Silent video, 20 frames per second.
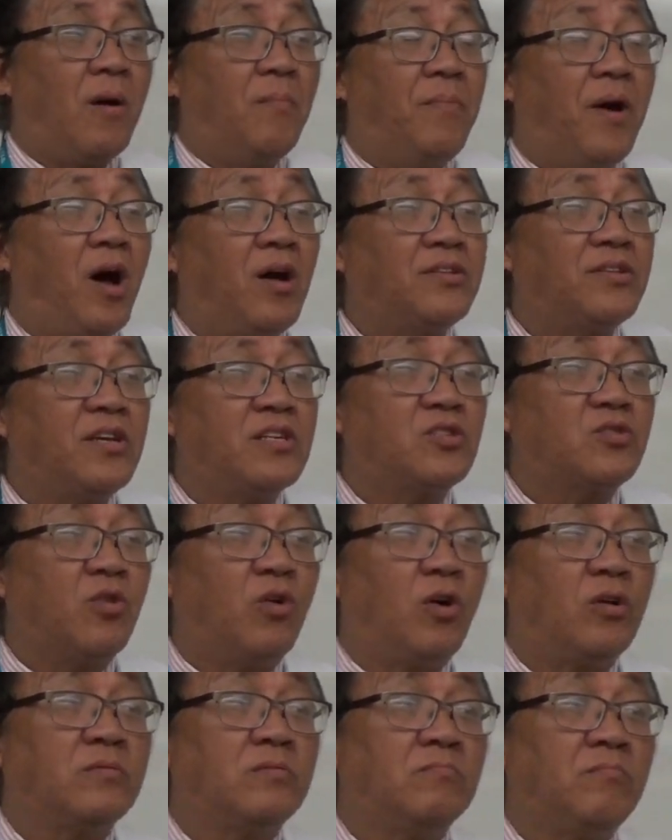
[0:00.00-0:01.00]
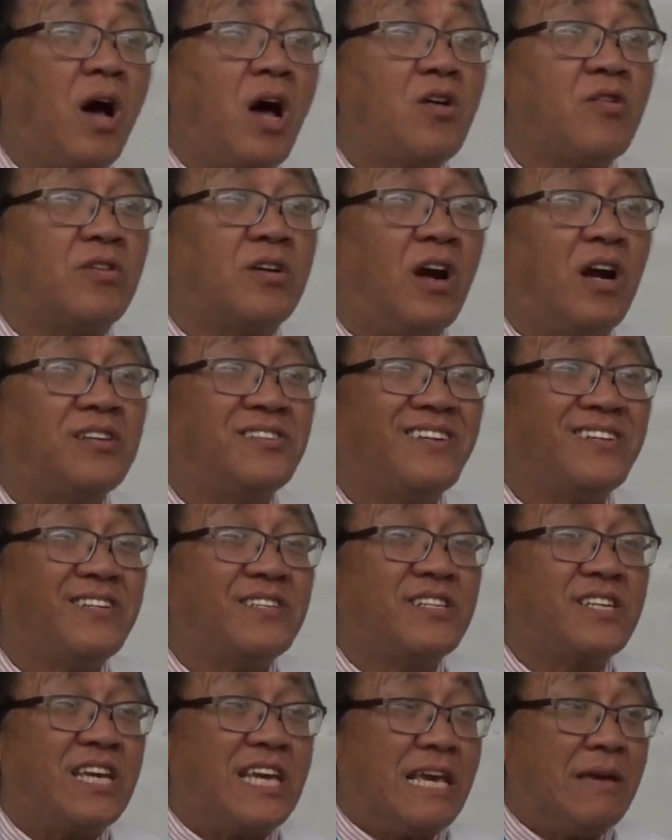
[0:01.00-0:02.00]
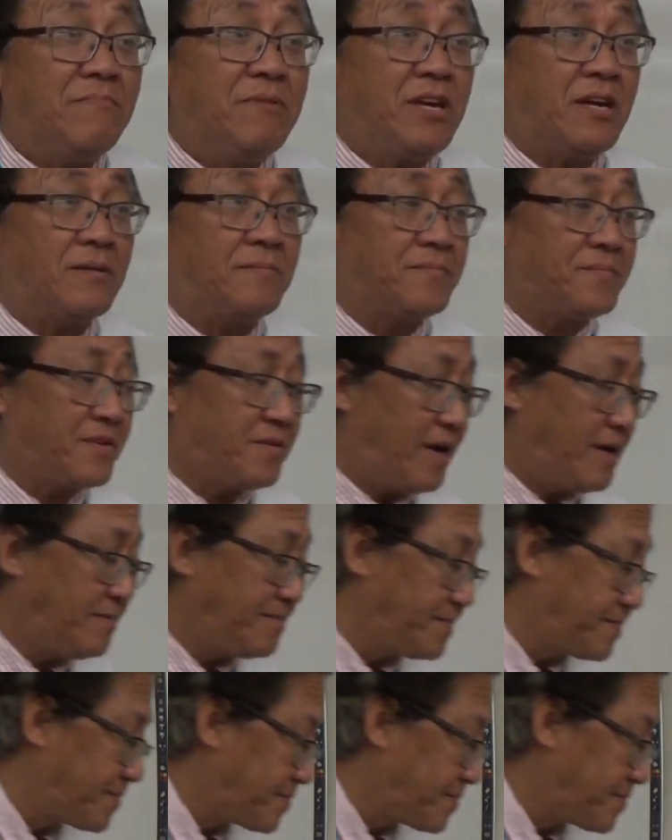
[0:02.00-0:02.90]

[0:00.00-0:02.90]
about is called myocardial ischemia, right?